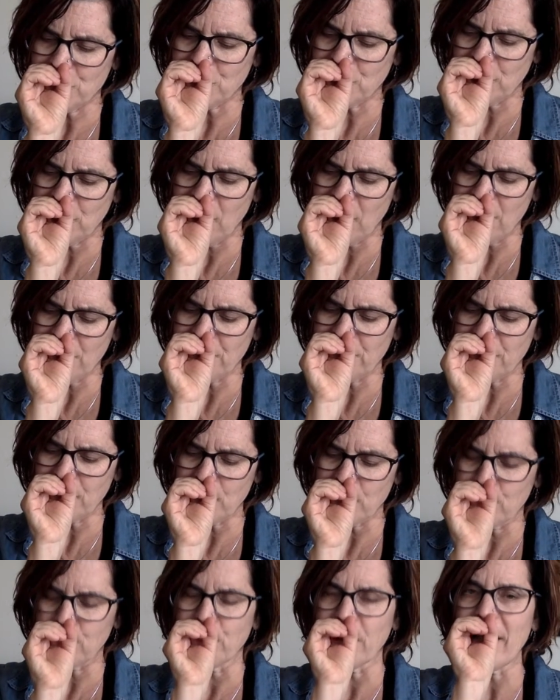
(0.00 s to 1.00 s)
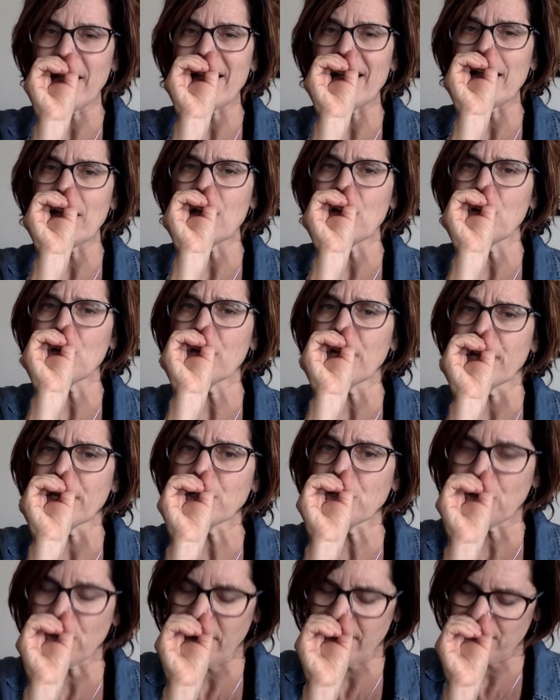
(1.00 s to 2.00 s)
should all feel proud
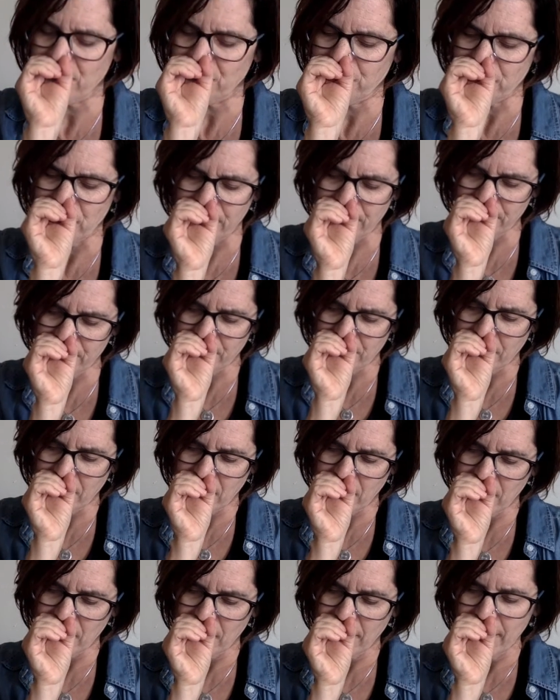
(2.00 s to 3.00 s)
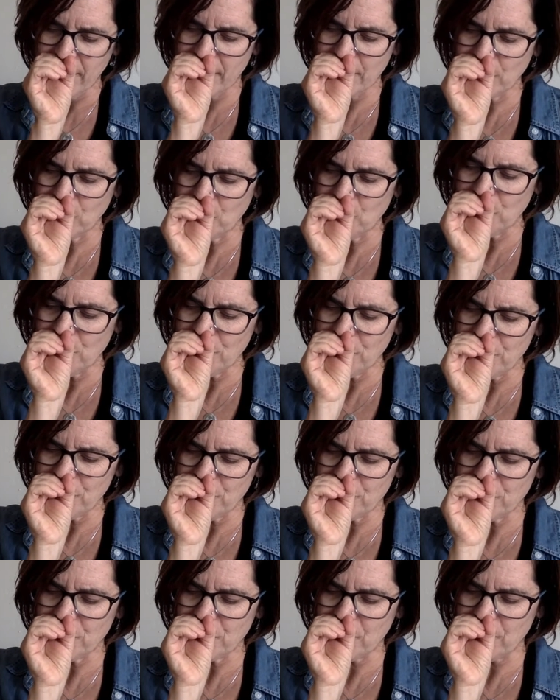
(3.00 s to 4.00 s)
and grateful. In the
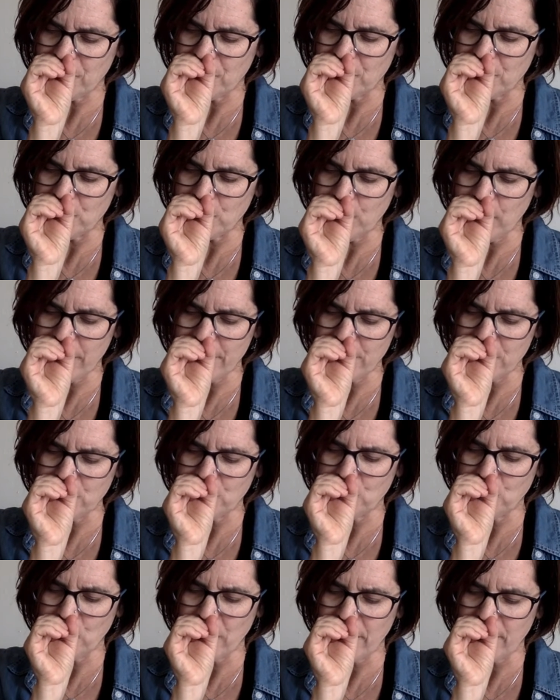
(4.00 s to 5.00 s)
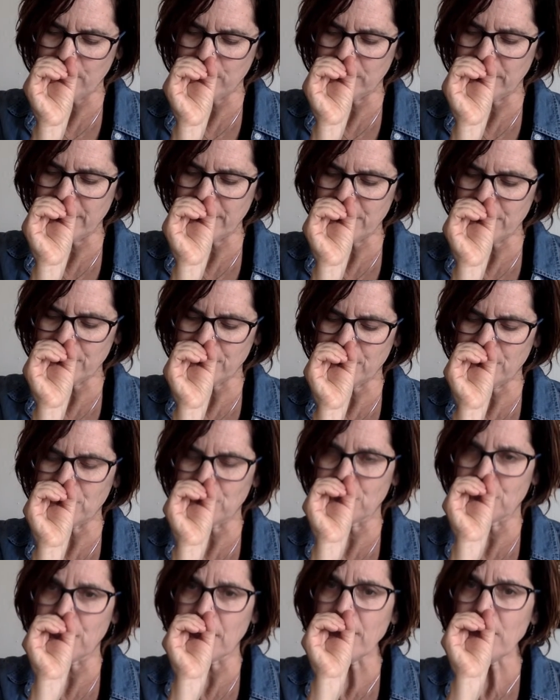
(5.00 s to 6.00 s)
words of the spider's web, ladies and
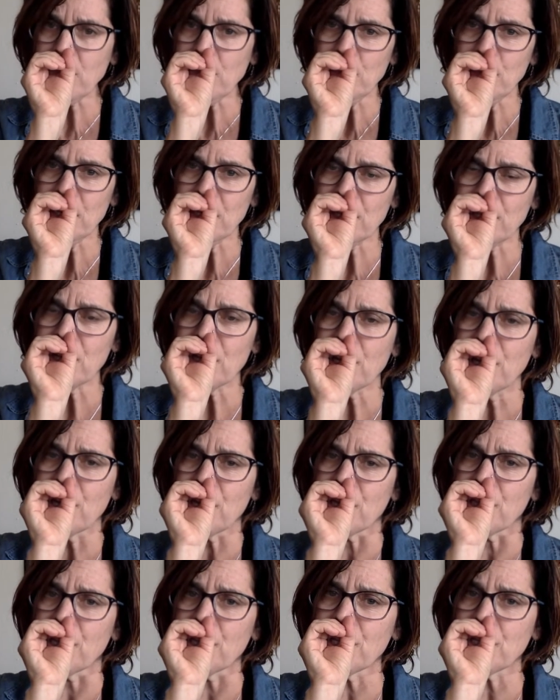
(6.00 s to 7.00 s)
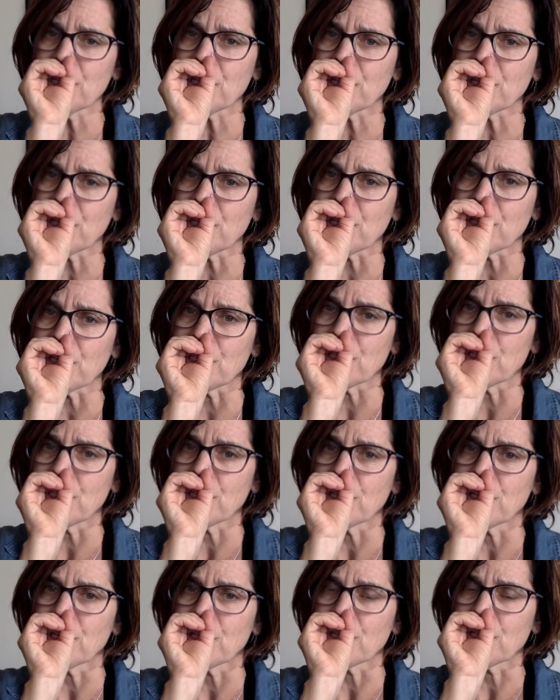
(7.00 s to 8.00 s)
gentlemen, this is
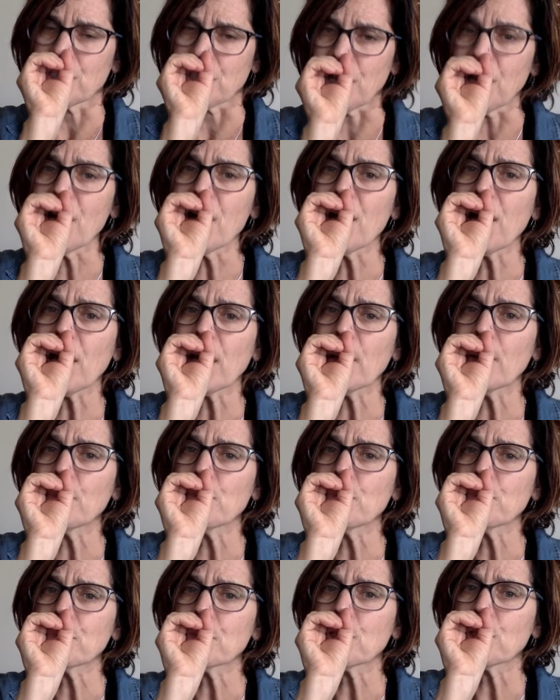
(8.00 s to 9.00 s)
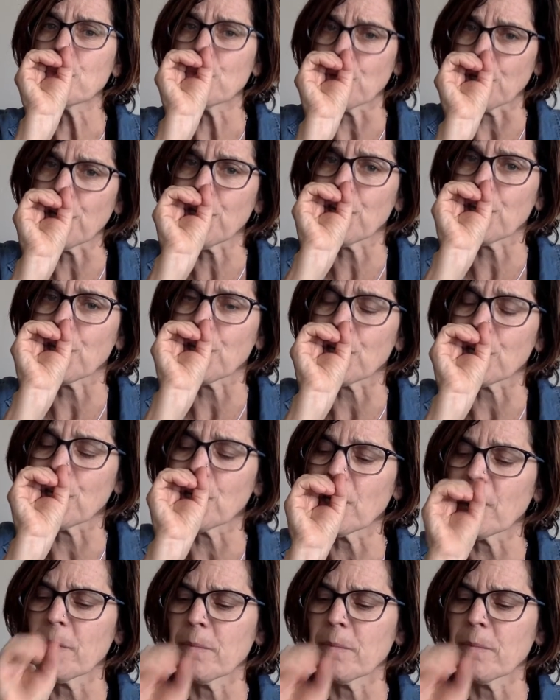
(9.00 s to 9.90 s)
some pig.